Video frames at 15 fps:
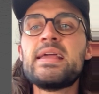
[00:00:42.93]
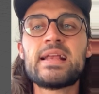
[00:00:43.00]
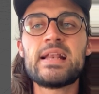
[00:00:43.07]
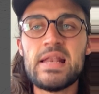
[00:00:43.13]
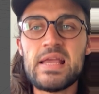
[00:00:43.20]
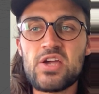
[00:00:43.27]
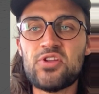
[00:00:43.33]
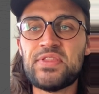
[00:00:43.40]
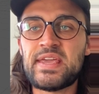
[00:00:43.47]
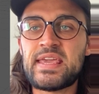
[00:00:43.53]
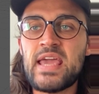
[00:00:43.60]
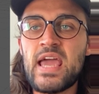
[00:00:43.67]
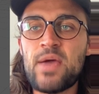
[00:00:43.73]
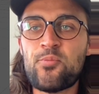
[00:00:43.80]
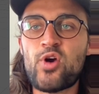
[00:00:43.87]
click on the
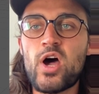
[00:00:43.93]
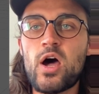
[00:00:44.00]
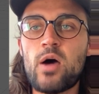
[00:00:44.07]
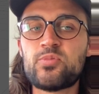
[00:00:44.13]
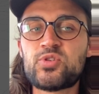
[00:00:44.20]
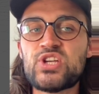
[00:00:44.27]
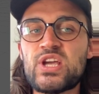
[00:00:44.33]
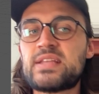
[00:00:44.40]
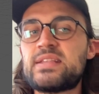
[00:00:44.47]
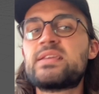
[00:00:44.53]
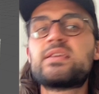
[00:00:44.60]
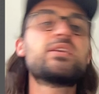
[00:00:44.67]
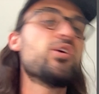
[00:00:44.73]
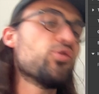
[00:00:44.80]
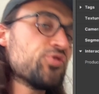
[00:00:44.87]
camera object,
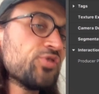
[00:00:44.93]
go